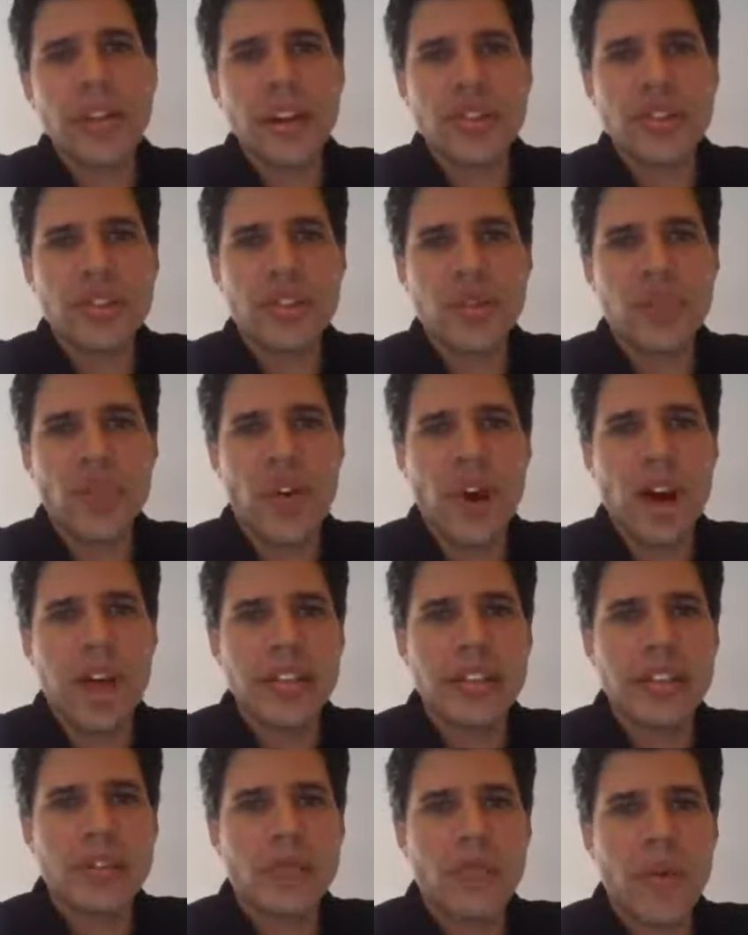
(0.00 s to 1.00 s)
also
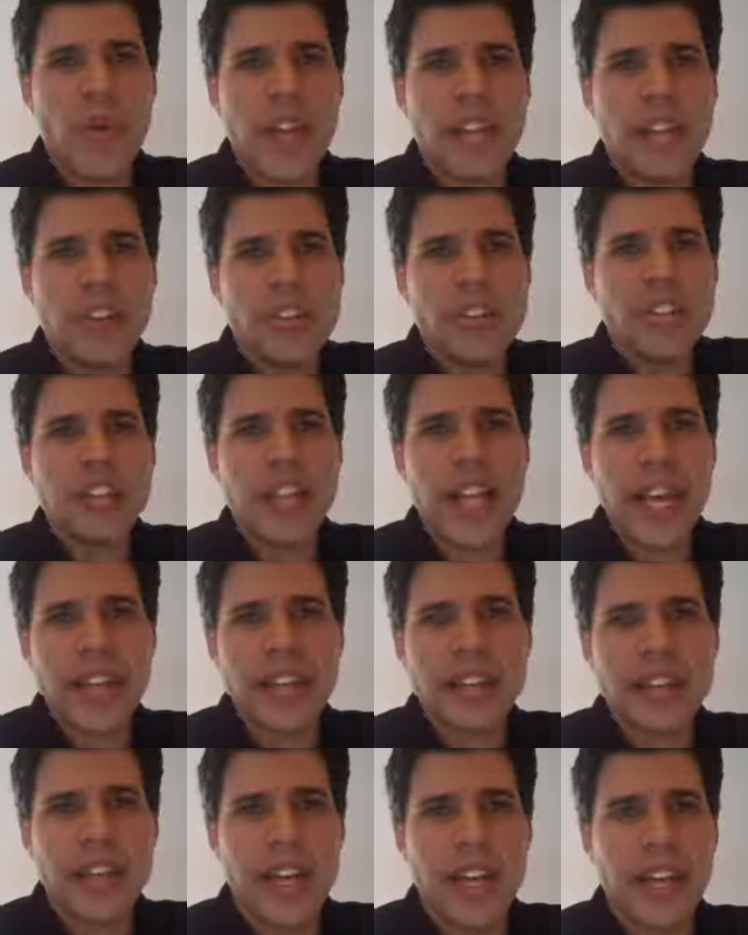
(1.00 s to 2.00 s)
was, when you're
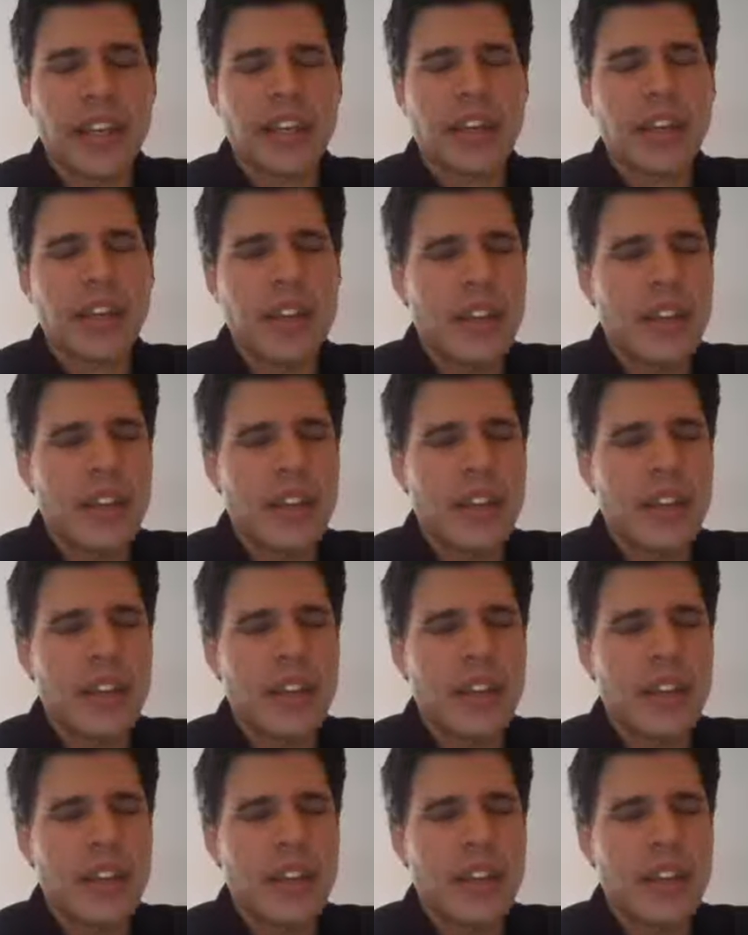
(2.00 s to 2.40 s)
dyslexic,